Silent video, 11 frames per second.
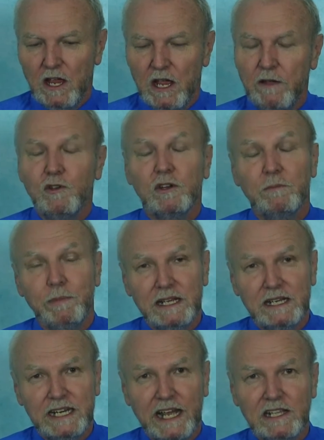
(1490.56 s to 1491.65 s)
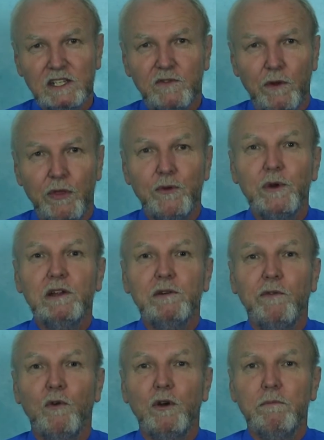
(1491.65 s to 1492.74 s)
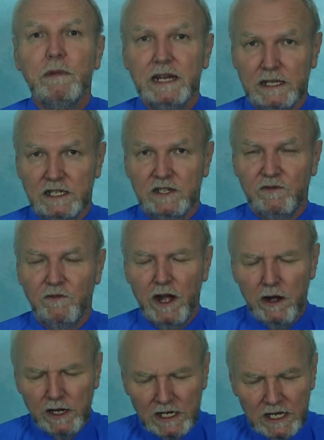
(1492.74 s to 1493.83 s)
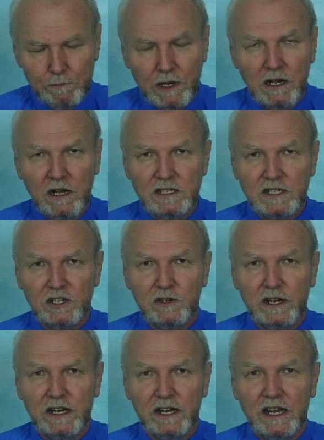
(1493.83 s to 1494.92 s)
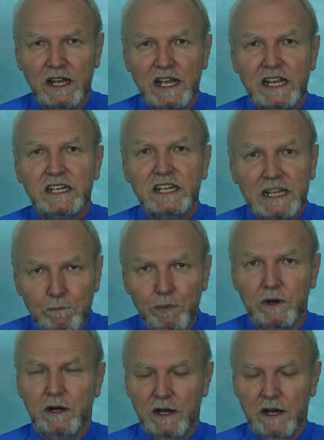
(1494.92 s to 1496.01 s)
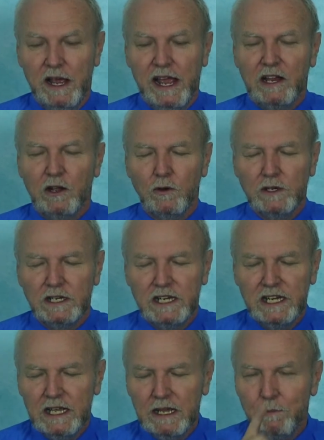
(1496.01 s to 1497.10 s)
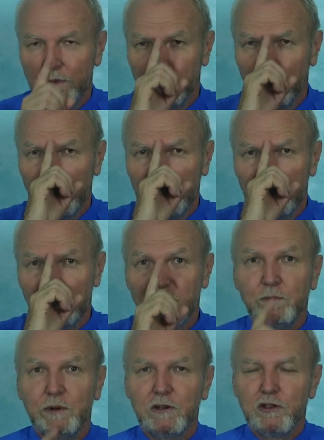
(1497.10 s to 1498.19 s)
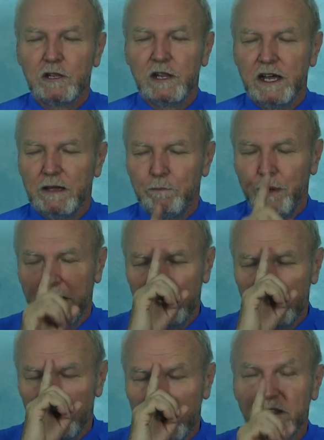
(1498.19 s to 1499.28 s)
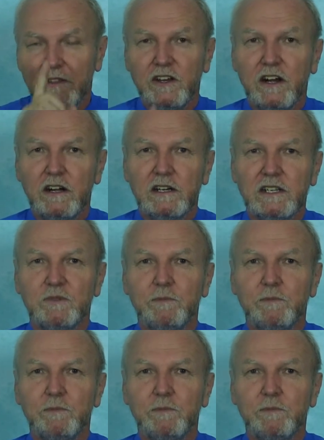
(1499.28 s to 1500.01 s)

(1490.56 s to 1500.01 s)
If you can be intense for 3 or 4 minutes, very deep and concentrated, deeper, and going deep, looking in the spiritual eye, penetrating the darkness